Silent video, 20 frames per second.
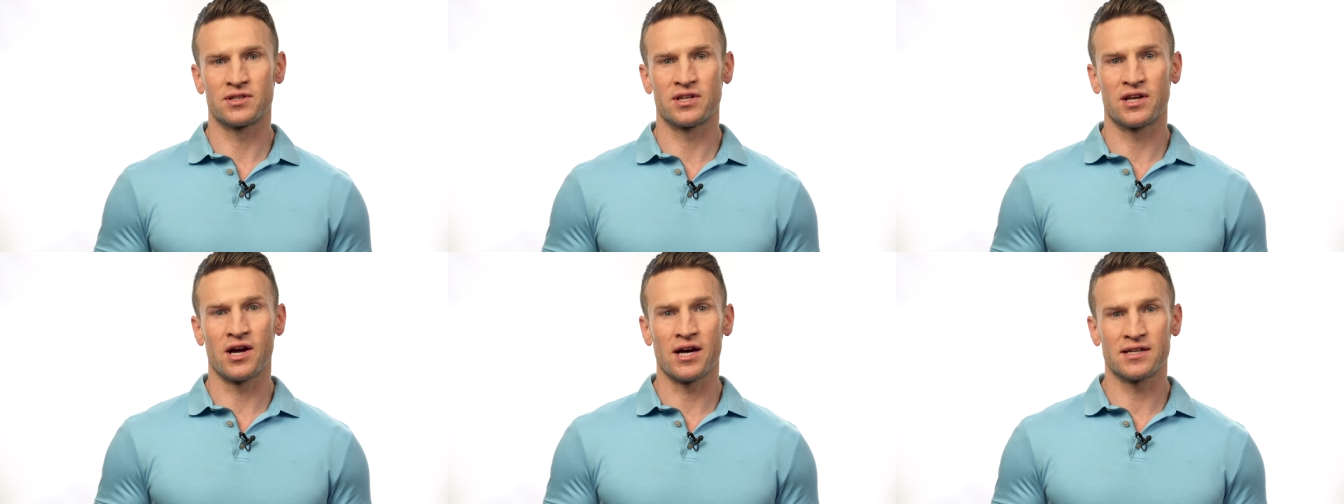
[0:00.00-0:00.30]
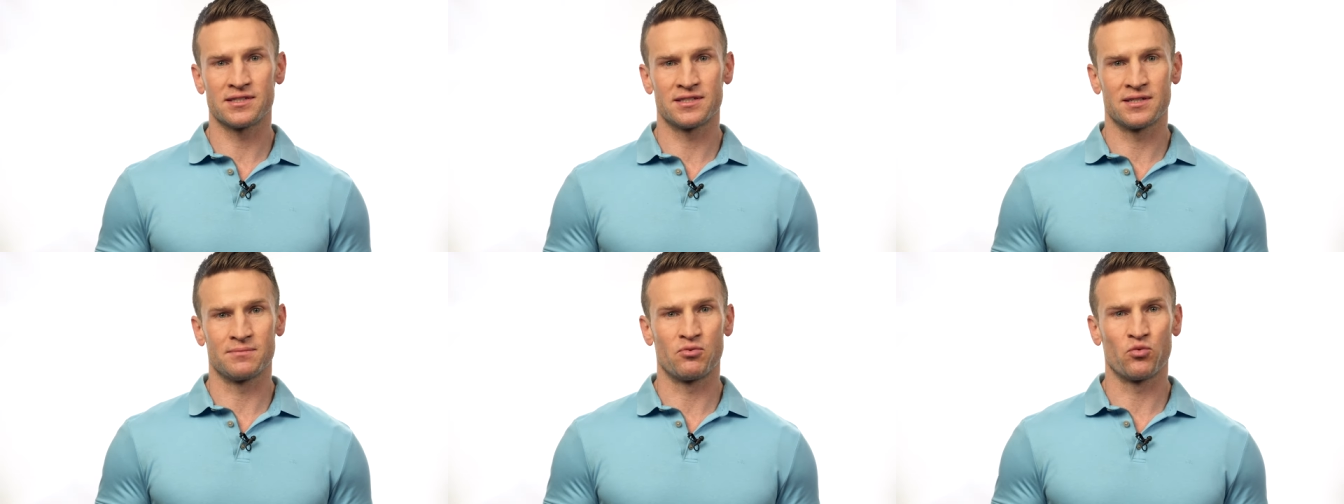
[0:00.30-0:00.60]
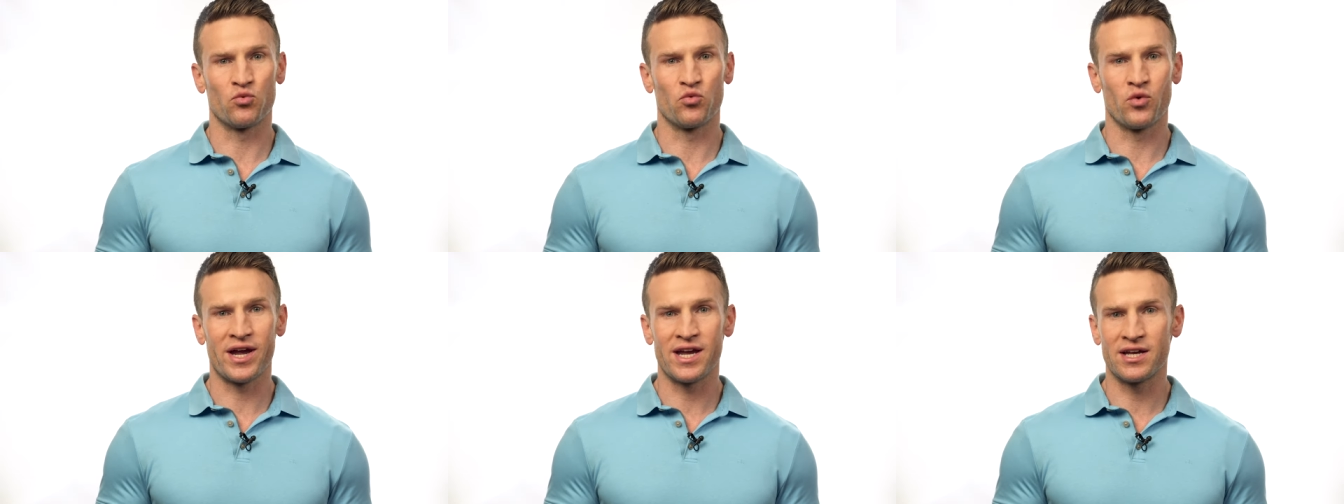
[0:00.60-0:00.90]
and gossip
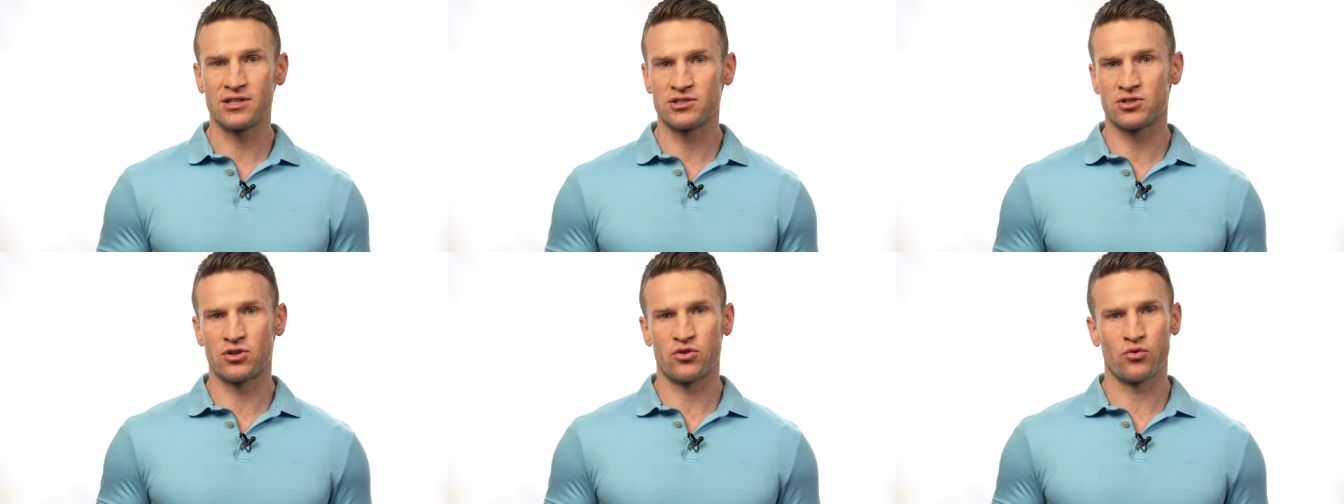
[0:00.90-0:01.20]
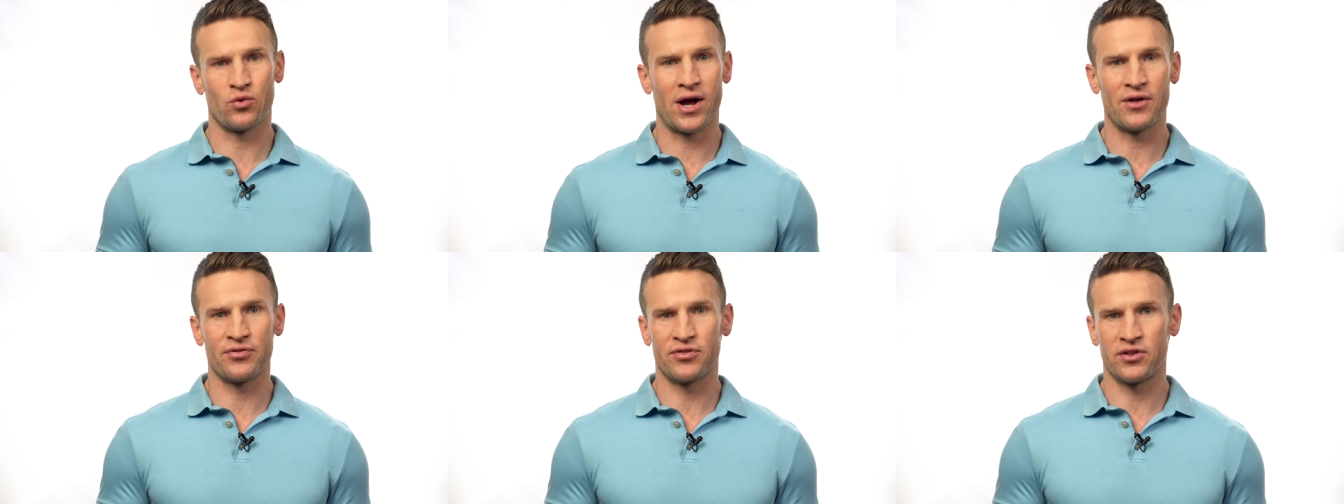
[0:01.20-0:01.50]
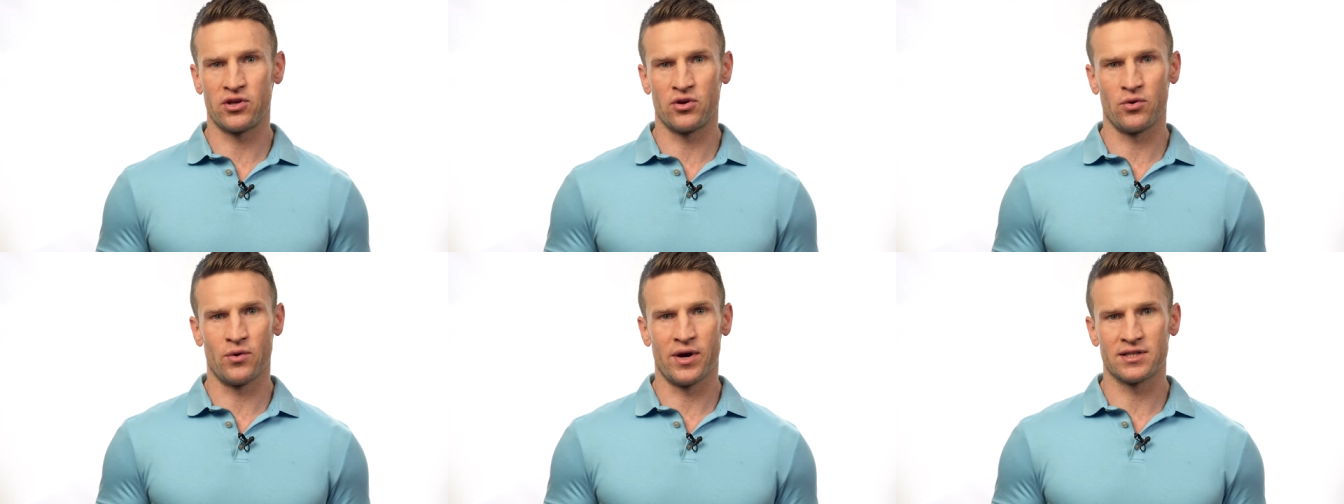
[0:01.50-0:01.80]
raged throughout
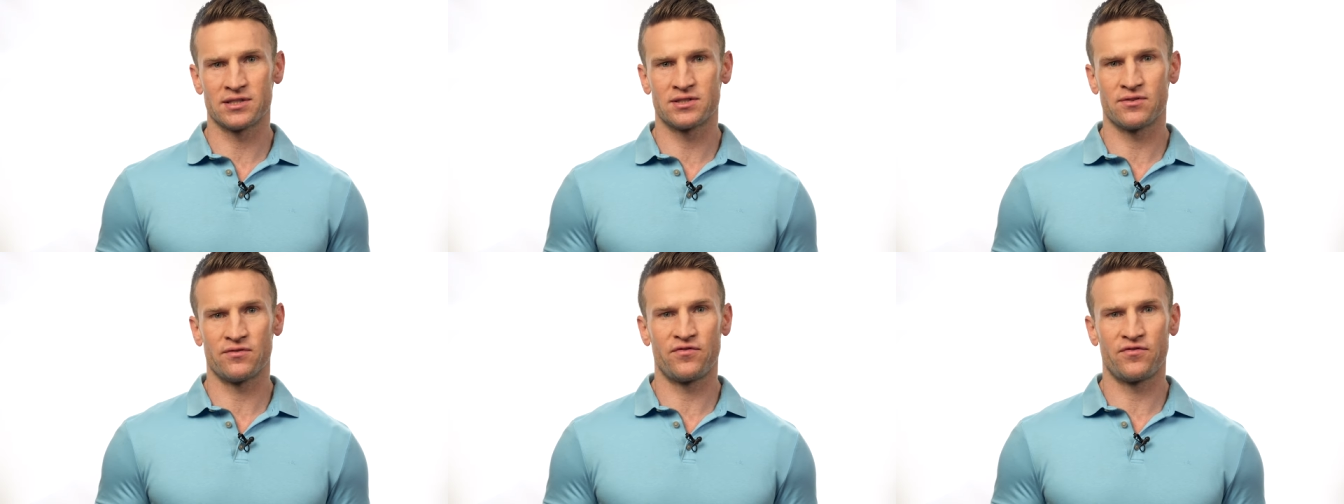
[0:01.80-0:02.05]
the US,